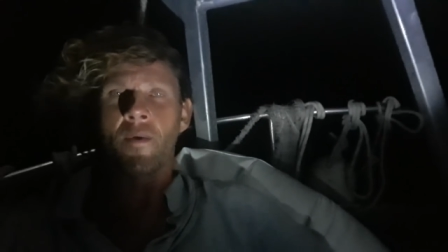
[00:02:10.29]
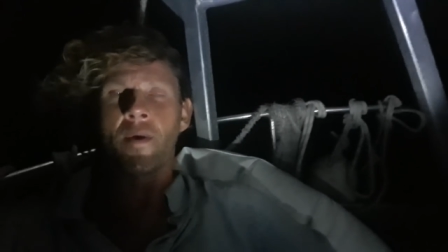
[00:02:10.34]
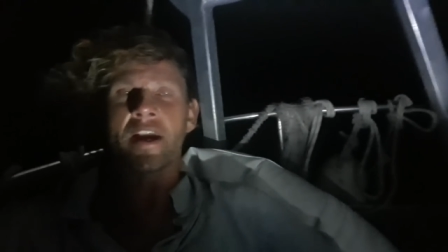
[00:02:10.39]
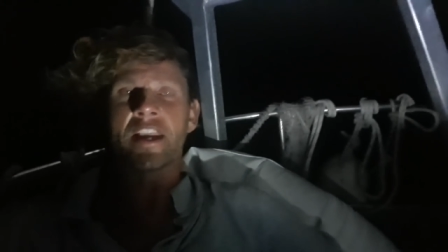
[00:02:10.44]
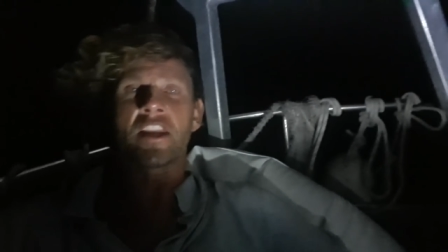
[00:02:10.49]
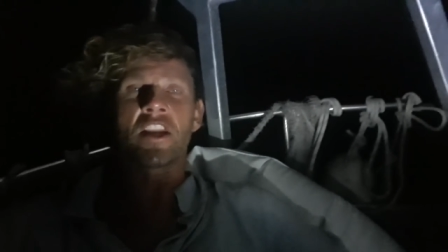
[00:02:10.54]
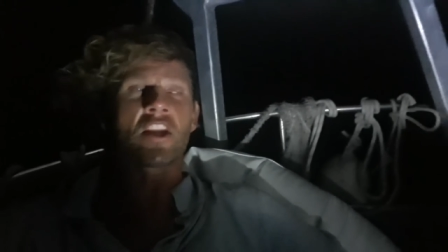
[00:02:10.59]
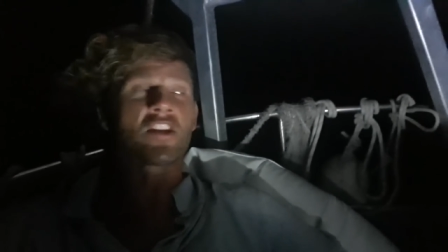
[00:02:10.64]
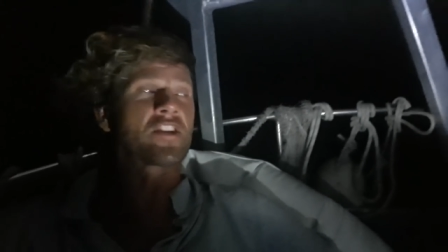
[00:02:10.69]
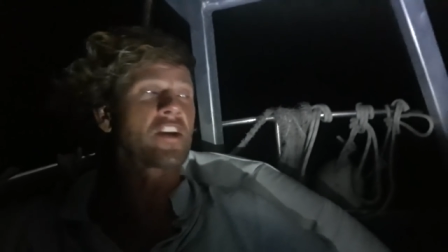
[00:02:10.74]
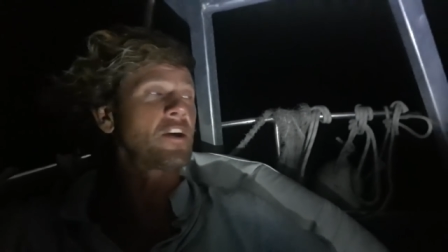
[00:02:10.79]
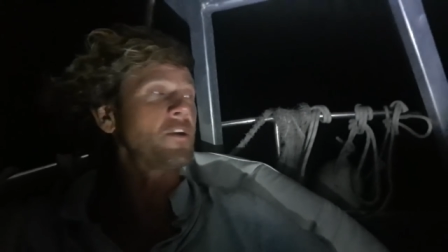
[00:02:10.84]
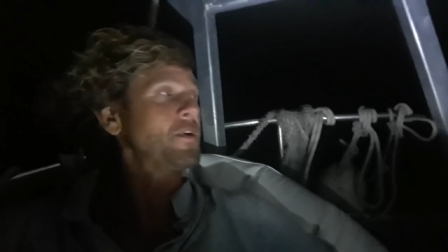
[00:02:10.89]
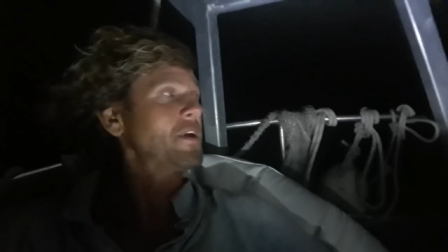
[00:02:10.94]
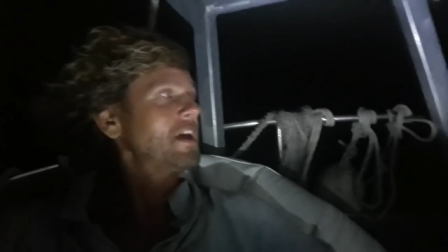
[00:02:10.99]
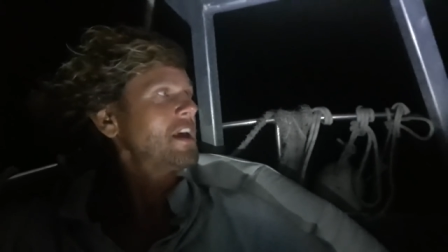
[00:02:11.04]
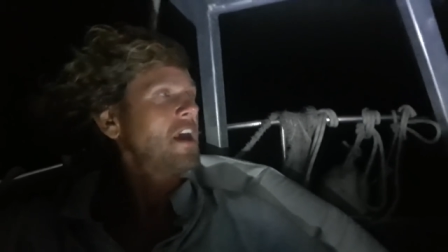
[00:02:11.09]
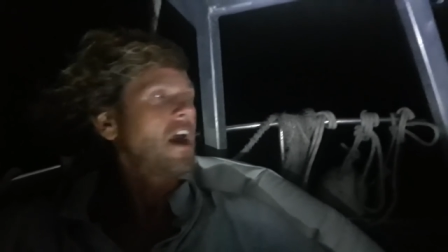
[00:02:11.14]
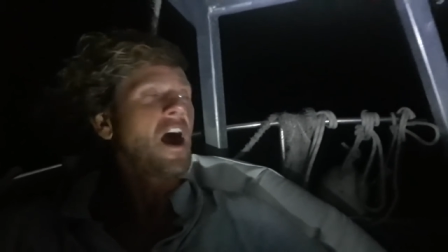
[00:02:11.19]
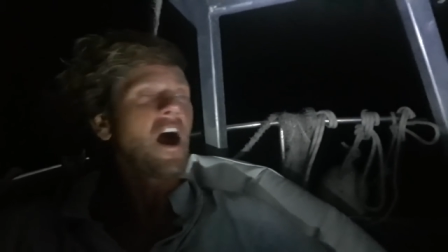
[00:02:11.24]
what can you do?
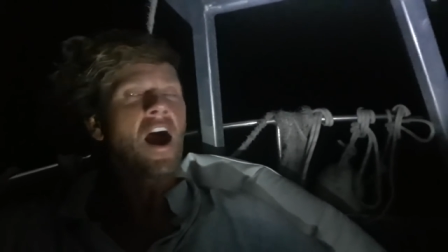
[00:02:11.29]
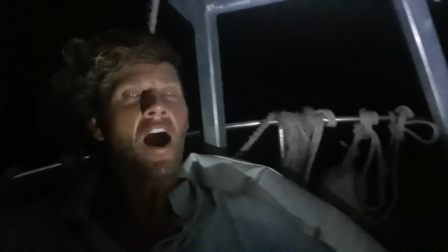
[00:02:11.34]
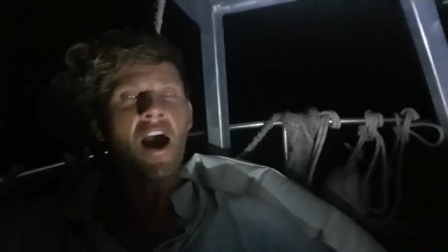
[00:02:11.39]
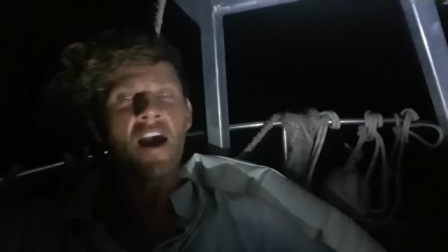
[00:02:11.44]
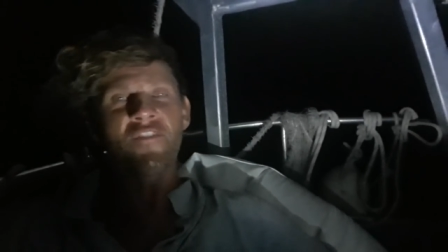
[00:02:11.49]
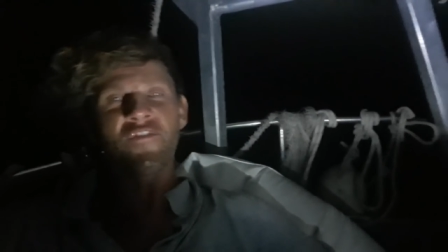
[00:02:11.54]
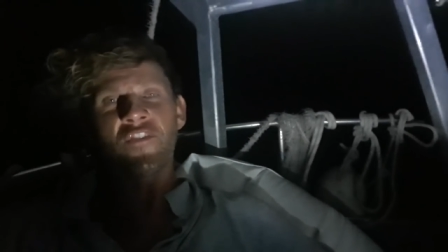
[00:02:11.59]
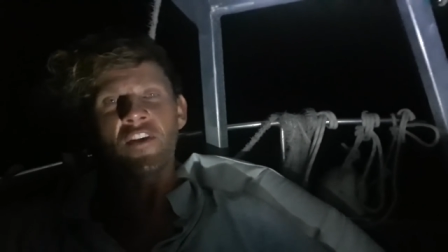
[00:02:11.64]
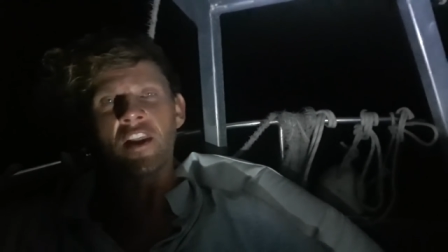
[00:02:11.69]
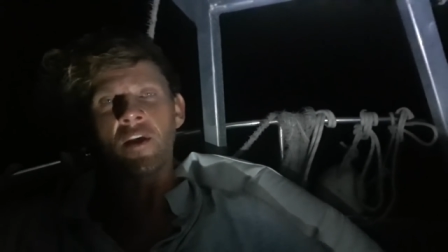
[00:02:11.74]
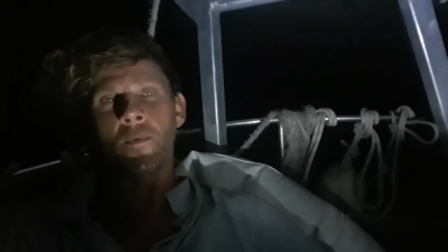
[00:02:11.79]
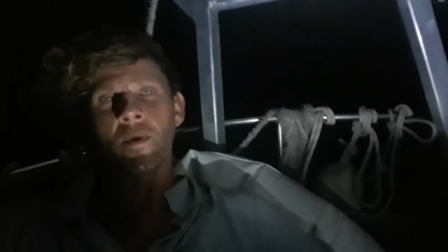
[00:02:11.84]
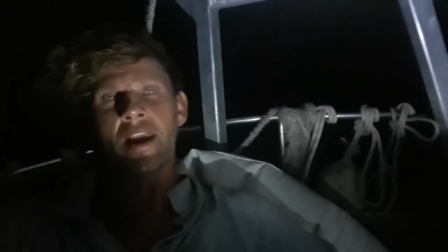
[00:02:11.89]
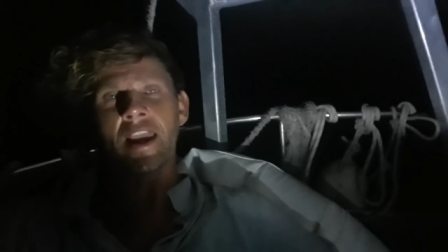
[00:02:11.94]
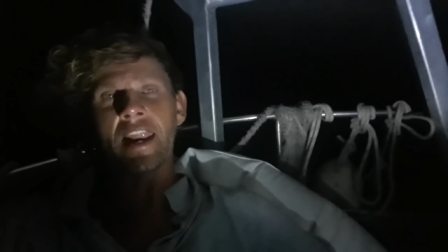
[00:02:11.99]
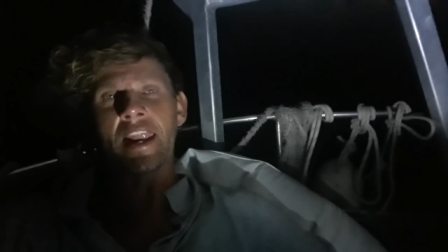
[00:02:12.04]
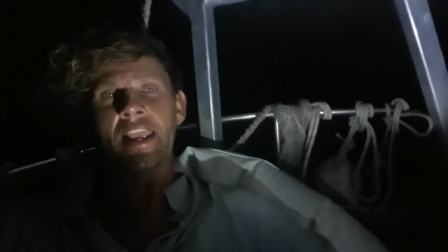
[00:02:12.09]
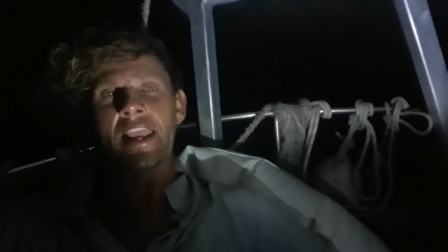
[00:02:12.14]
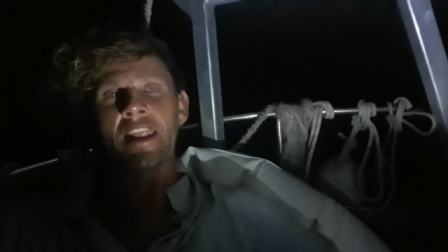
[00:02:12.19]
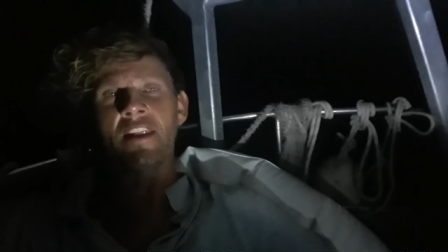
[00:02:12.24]
Hopefully we're
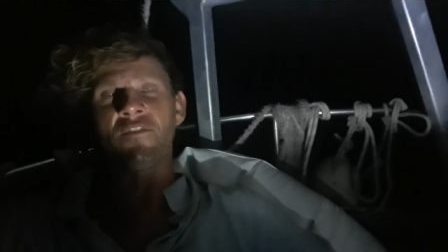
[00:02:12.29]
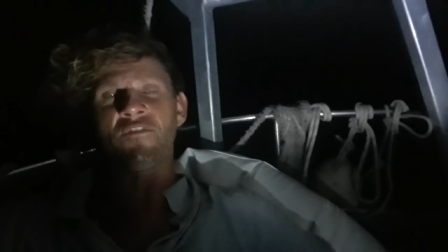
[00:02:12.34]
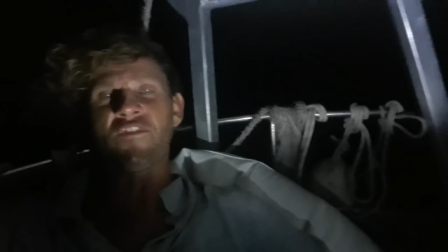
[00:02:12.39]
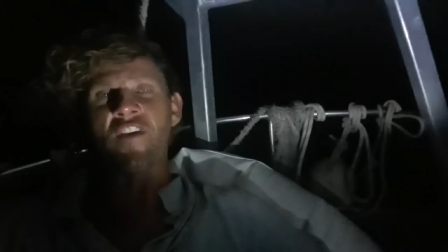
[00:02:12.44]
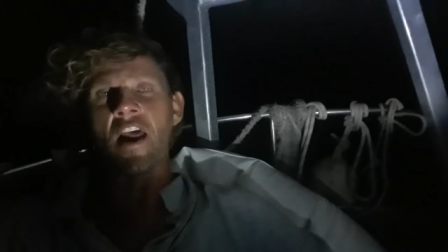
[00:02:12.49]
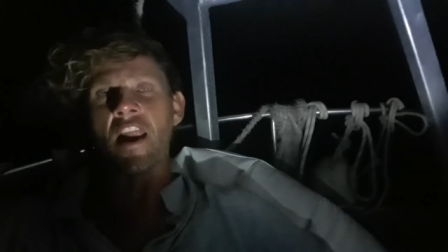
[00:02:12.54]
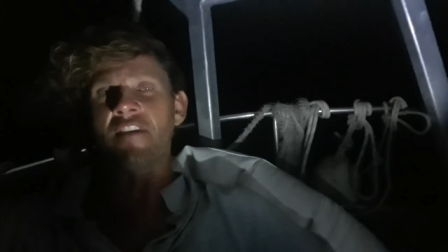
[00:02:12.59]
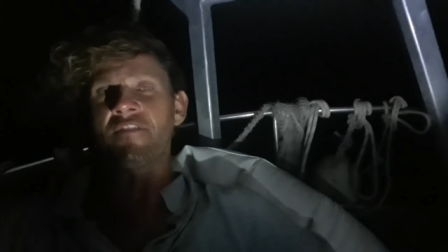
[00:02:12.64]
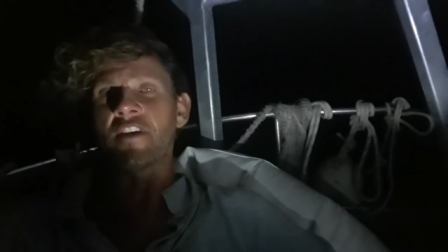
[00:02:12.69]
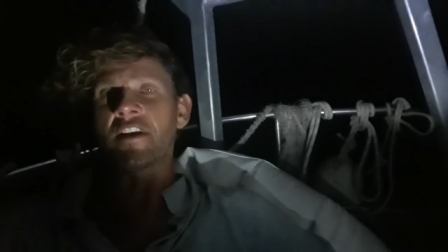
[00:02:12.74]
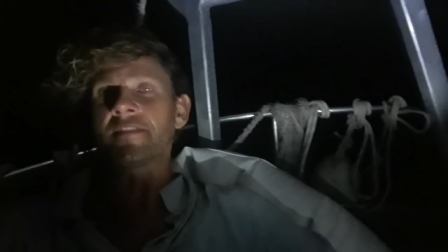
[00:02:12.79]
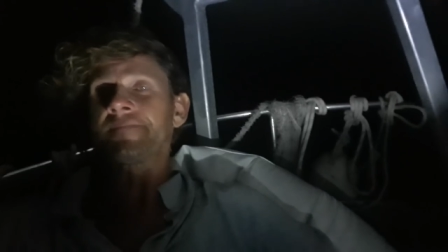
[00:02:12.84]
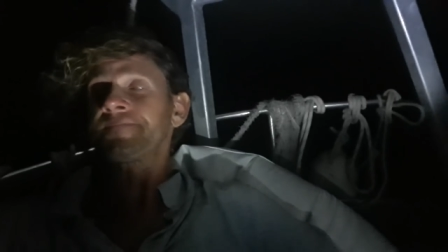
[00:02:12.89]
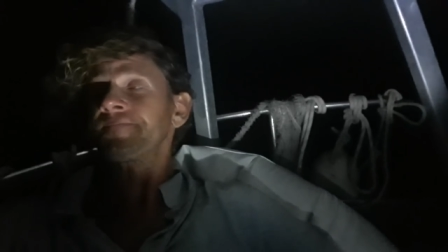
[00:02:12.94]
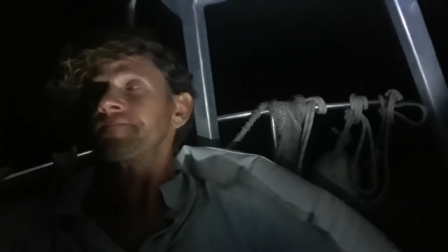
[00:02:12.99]
going to get in front of it.